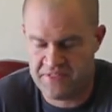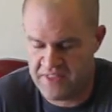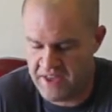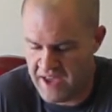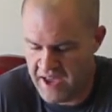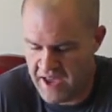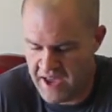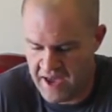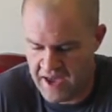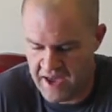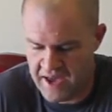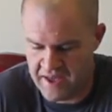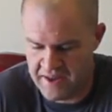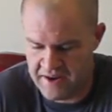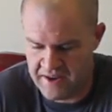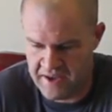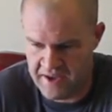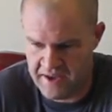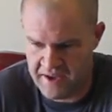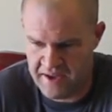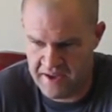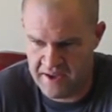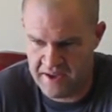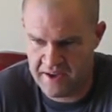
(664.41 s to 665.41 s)
they had
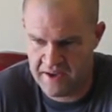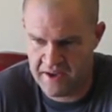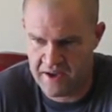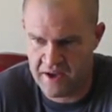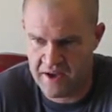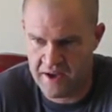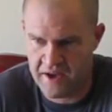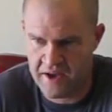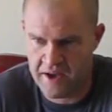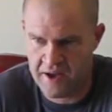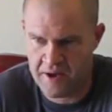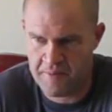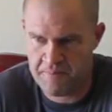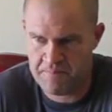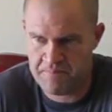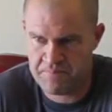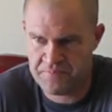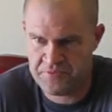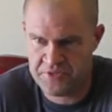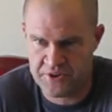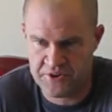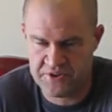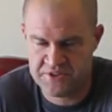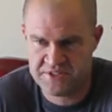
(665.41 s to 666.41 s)
a
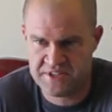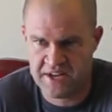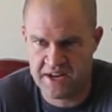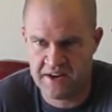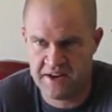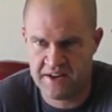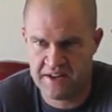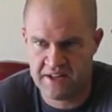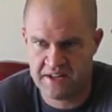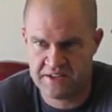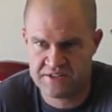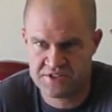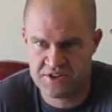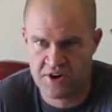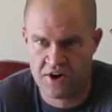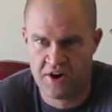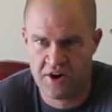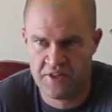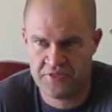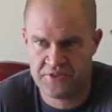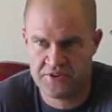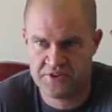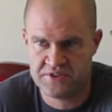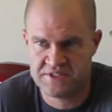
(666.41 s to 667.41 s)
um, Thursday, I started
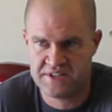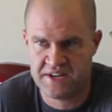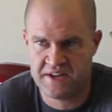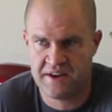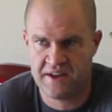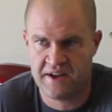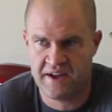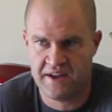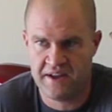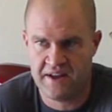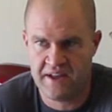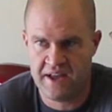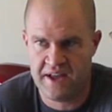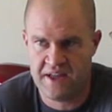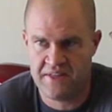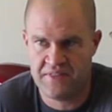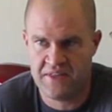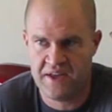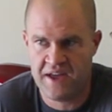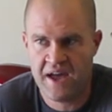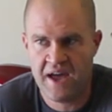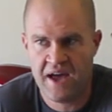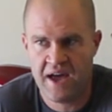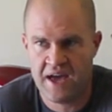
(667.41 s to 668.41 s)
on Thursday night and
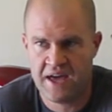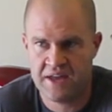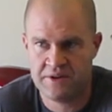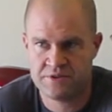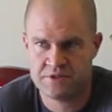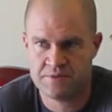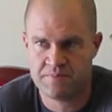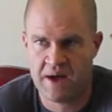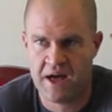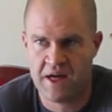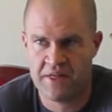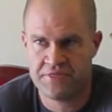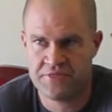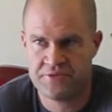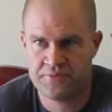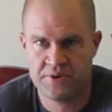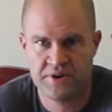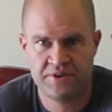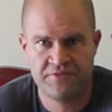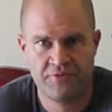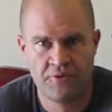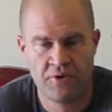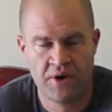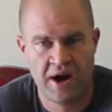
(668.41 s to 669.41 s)
they had, it was about
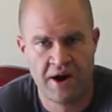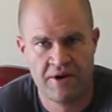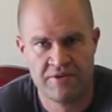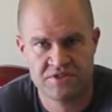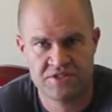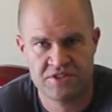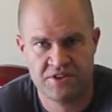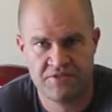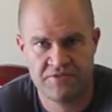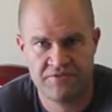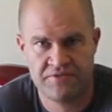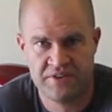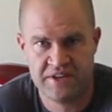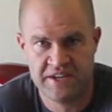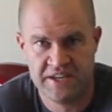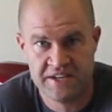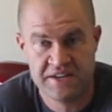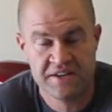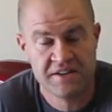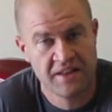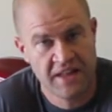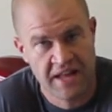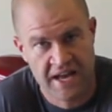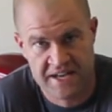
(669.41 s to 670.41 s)
three to four hours of
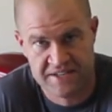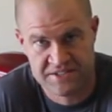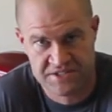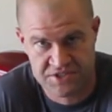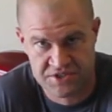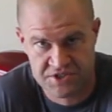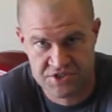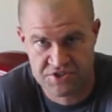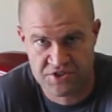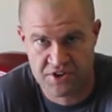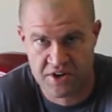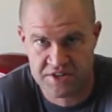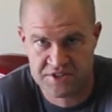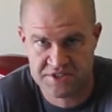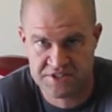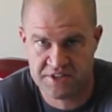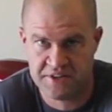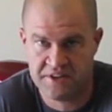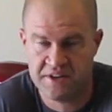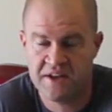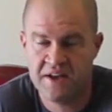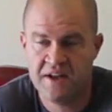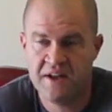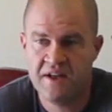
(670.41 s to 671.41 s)
in-class
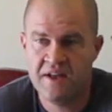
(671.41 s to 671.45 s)
instruction.